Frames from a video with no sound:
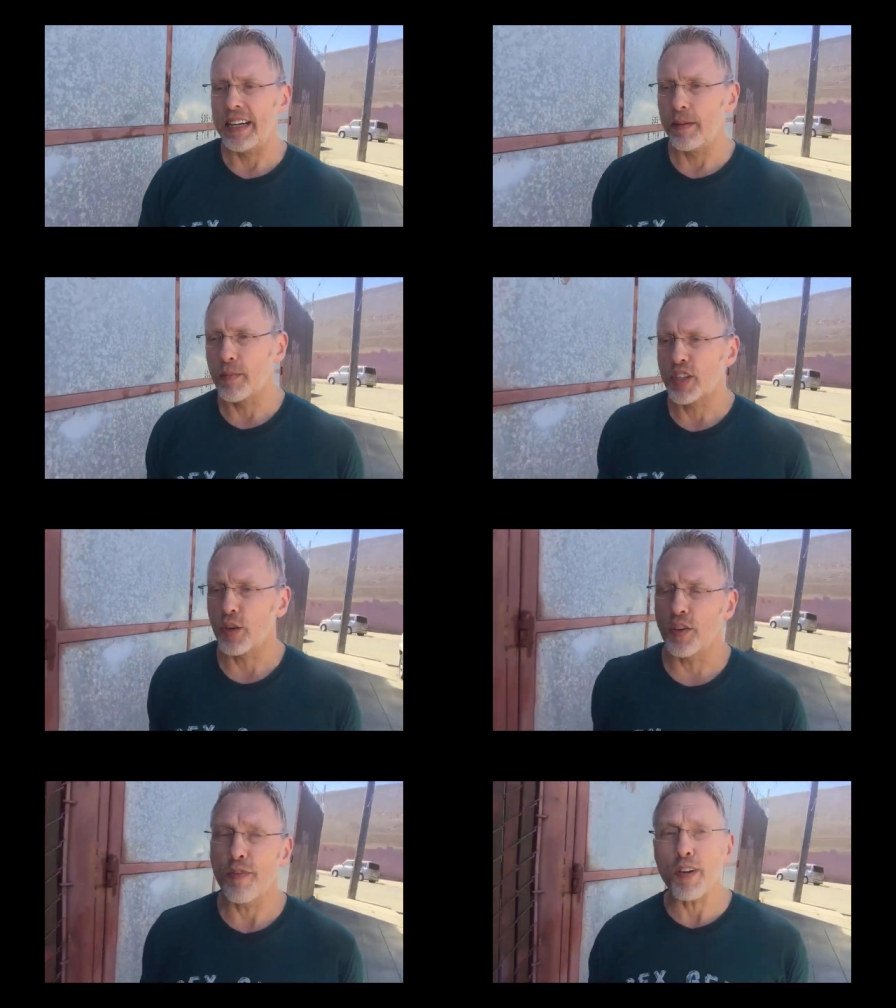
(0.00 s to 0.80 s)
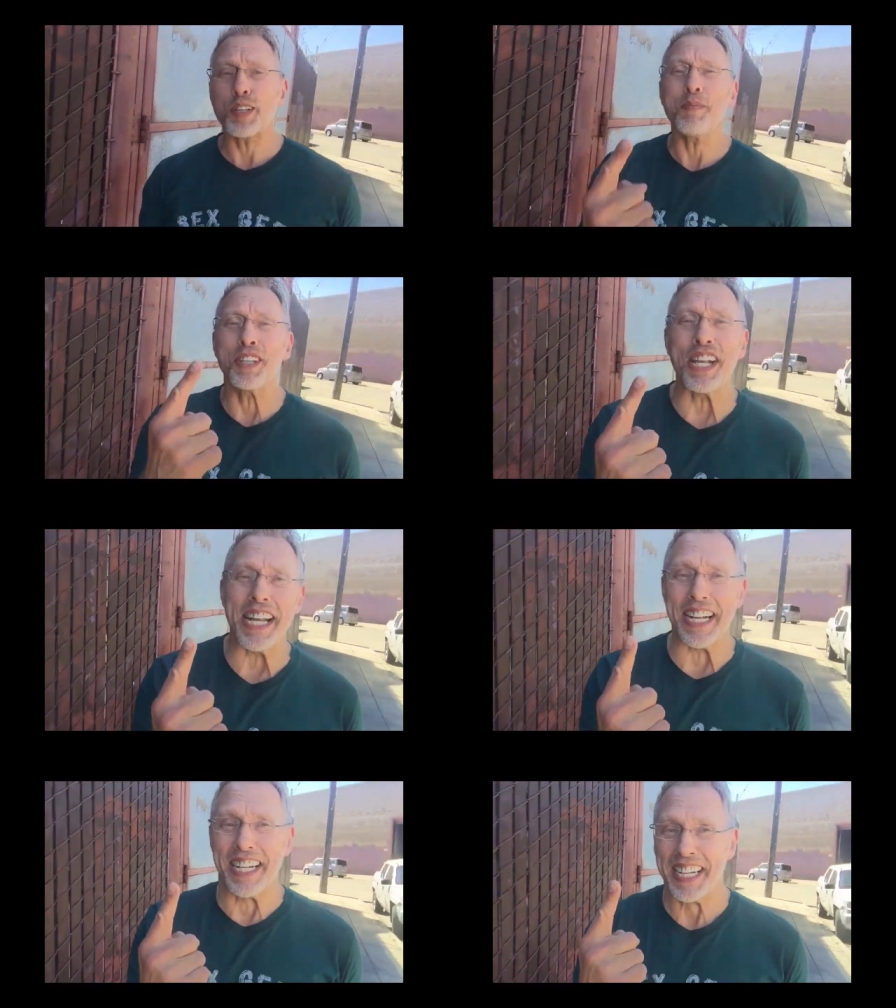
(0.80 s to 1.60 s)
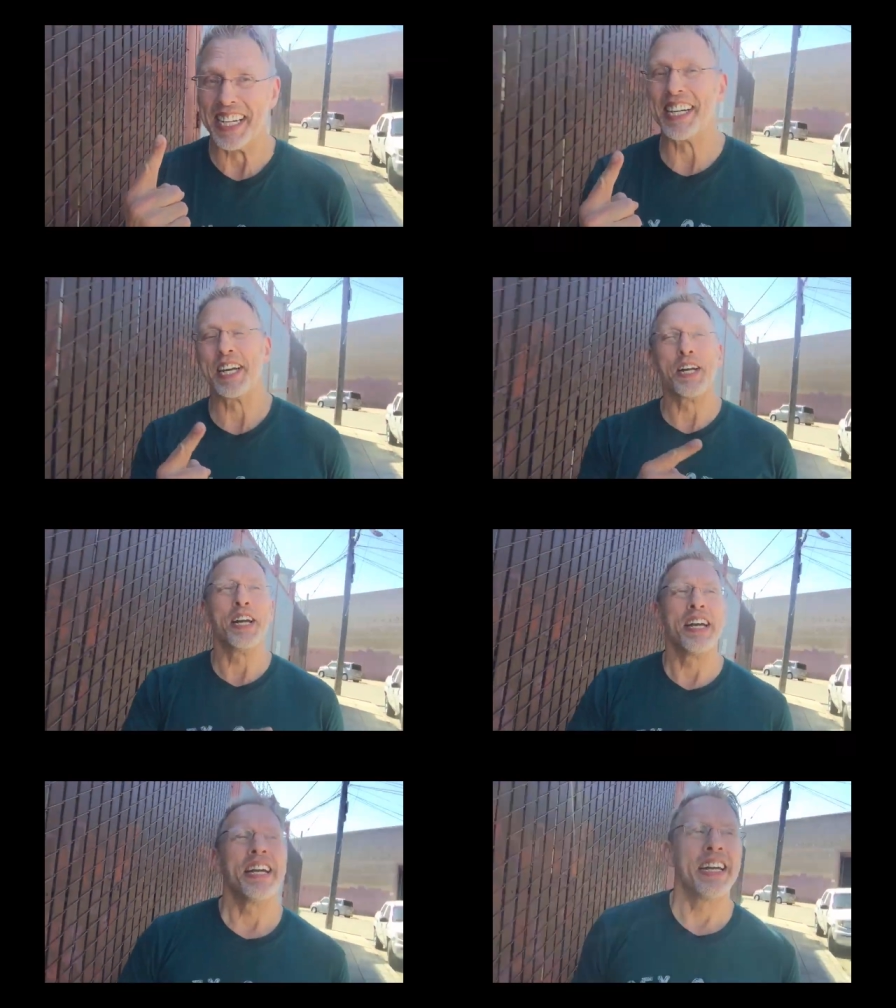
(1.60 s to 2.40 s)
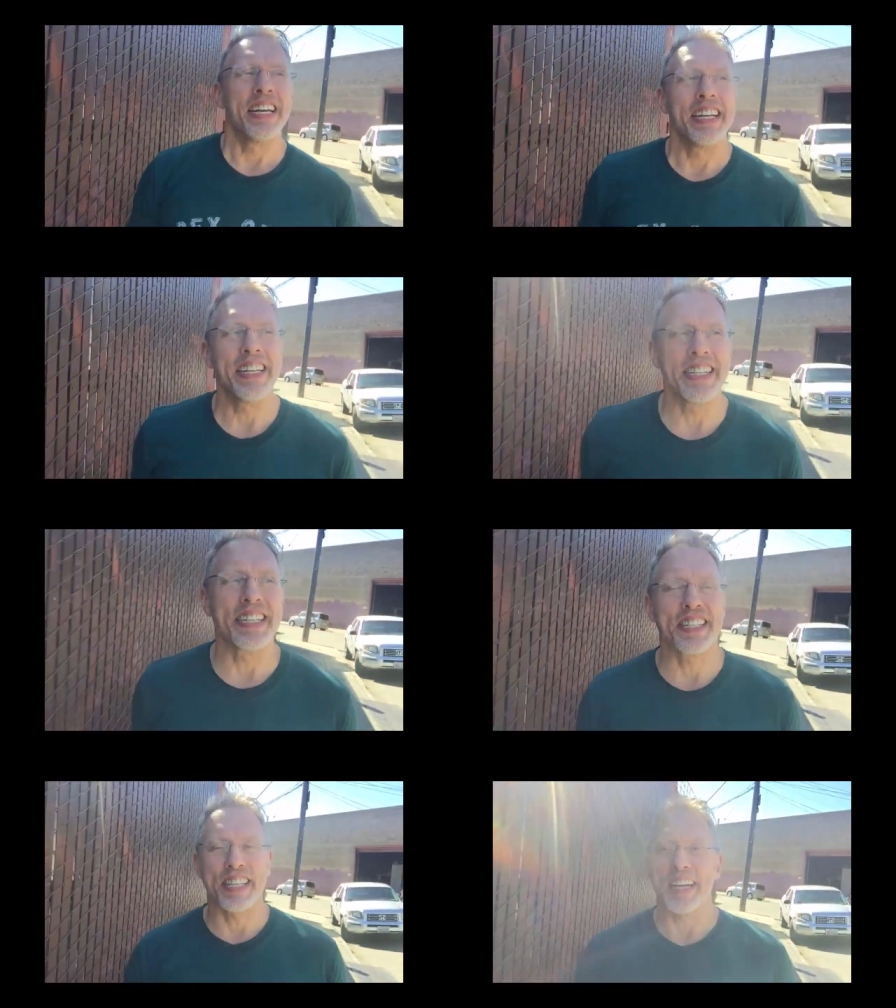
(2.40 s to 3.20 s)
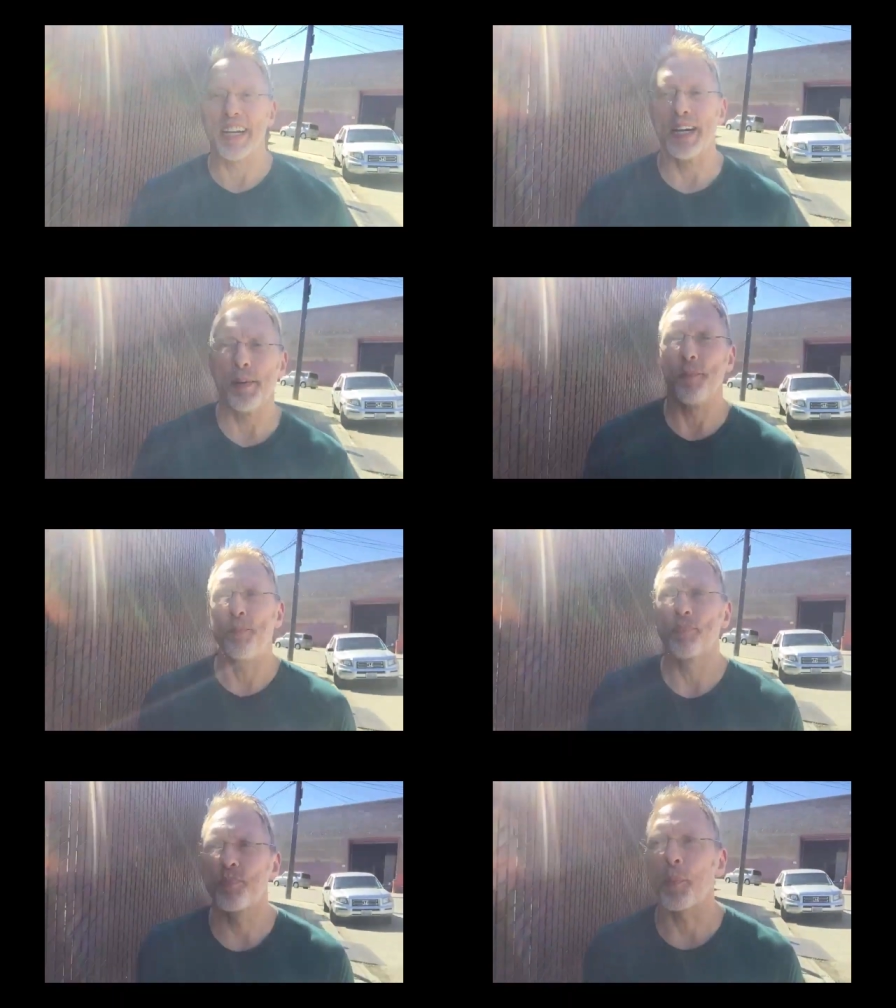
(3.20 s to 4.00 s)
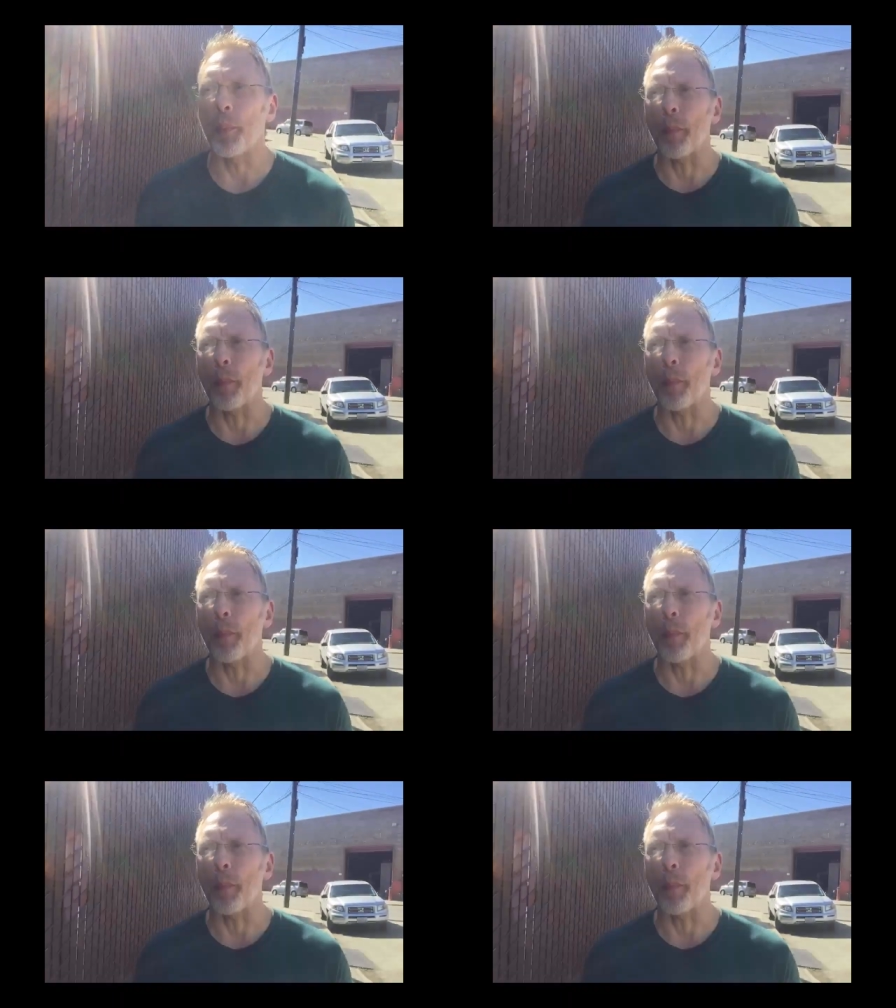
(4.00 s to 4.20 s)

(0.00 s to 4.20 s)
Um, so the first mistake is, um,